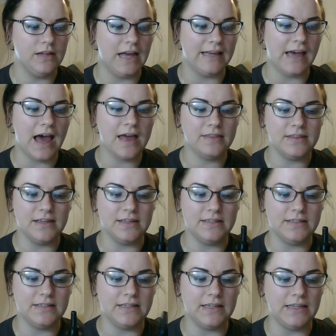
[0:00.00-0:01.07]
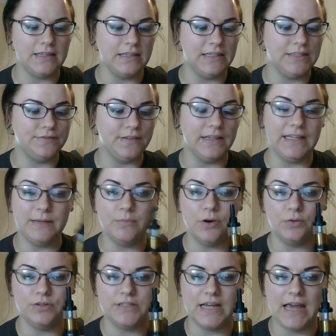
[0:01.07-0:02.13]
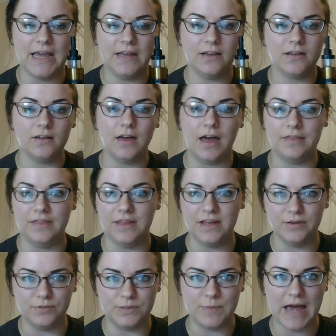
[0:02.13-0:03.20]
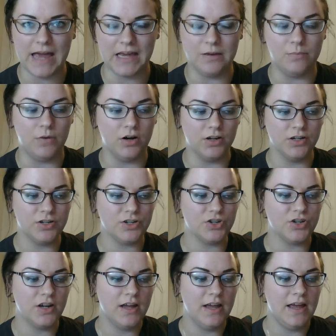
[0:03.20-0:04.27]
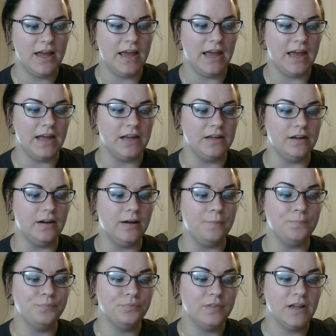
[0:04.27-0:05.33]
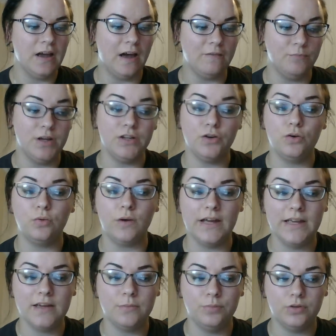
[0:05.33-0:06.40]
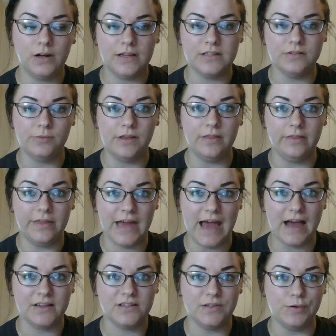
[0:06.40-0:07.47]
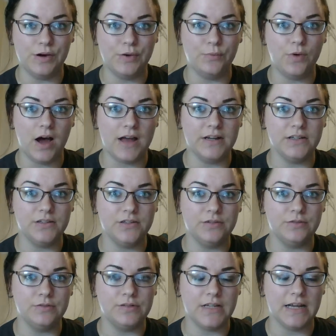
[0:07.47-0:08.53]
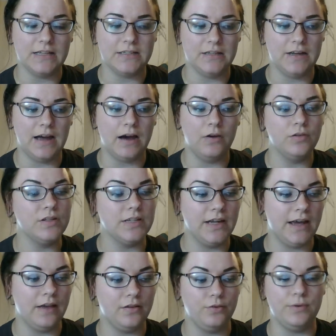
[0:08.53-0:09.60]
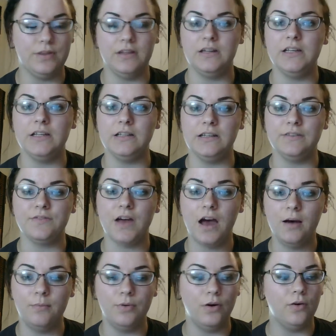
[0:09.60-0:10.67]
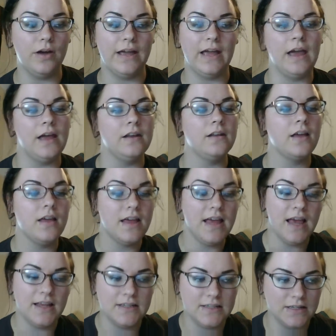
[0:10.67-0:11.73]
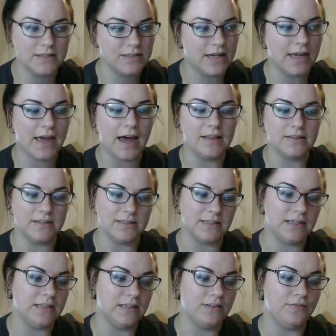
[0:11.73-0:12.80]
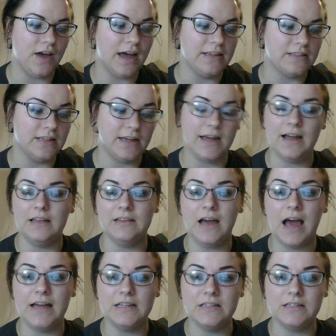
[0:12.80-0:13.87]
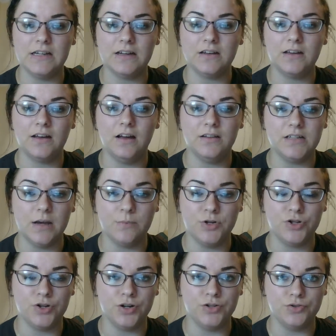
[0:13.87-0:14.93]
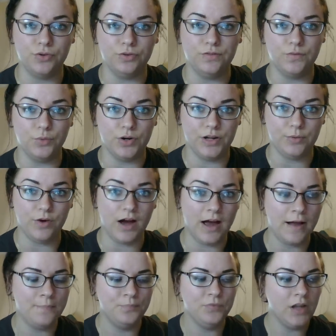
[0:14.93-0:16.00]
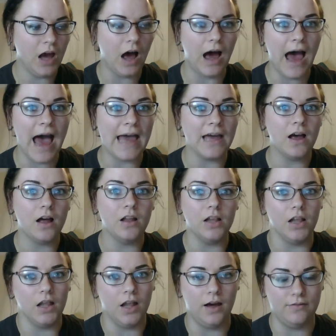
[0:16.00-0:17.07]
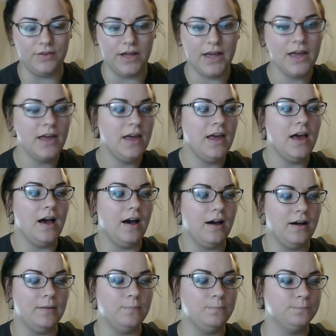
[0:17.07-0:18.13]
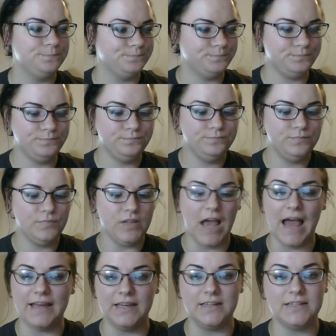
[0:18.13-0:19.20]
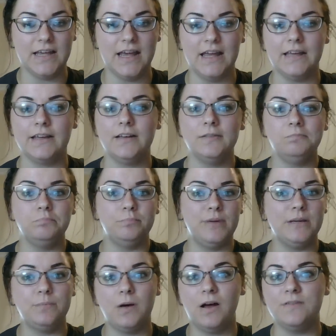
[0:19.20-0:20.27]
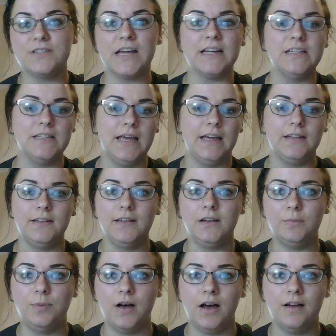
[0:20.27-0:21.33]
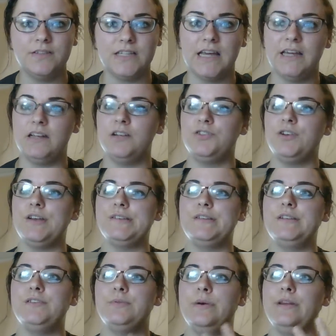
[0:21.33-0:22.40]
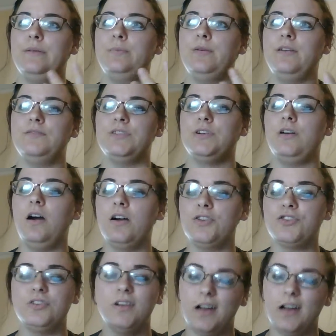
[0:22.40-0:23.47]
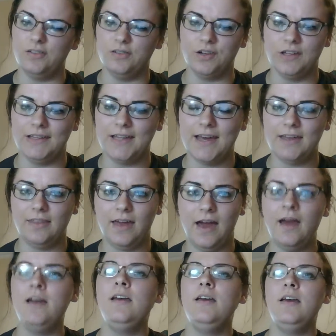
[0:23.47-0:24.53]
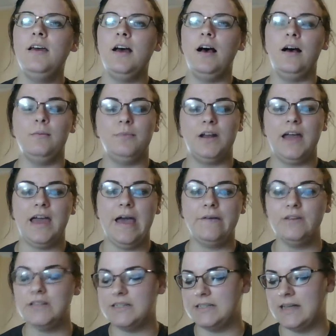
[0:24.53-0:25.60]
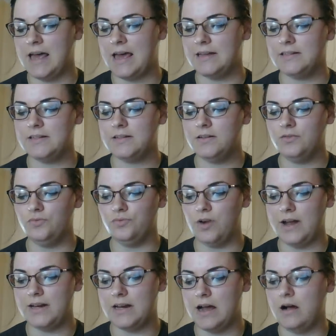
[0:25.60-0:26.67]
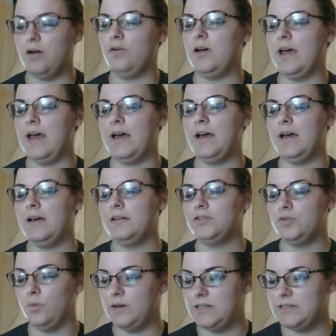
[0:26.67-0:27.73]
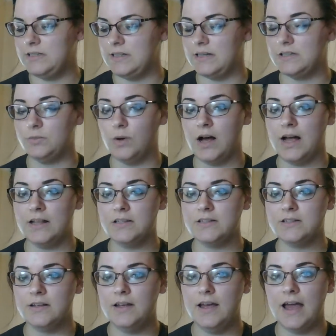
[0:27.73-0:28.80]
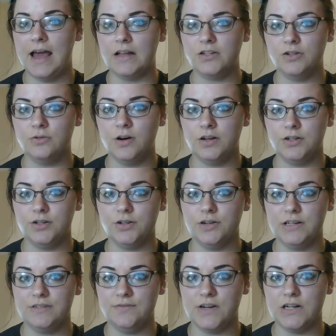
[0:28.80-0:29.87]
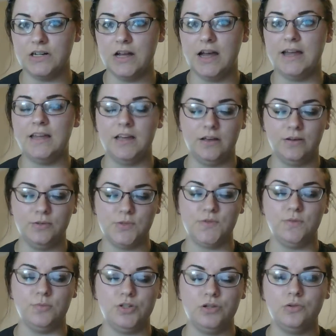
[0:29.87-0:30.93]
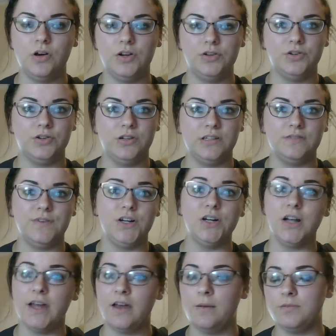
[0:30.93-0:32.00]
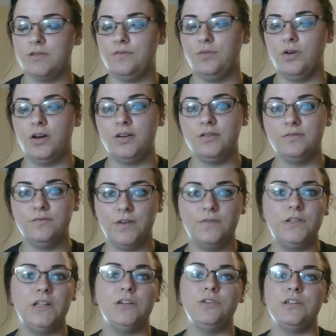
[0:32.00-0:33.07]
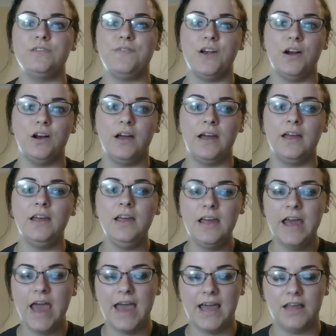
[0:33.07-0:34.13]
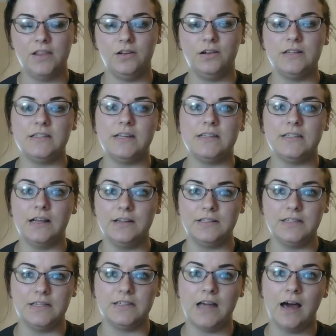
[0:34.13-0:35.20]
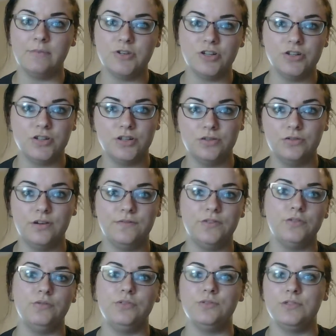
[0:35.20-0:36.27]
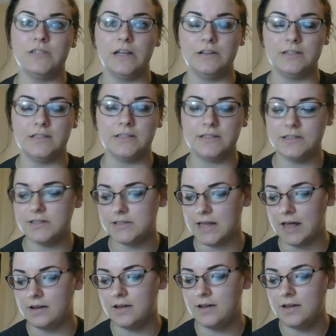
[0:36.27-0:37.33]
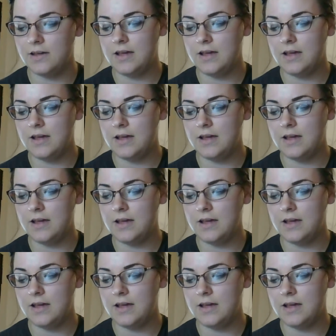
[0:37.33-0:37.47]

got this Eleaf Lemo tank, I think it was back in March, and I've been quite impressed with that, so I wanted to test it out together with an Eleaf combo. And since I got this Eleaf iStick, I got the iStick temperature controlled 40 watt. I love it. I can take big puffs, I can take little puffs, I can adjust it to where the puffs are harsher. really like that. But I have it set right now at 26 watts at 200 degrees Fahrenheit. It goes from 200 degrees Fahrenheit up to 450 degrees Fahrenheit, and there is a Celsius option too if you use Celsius instead.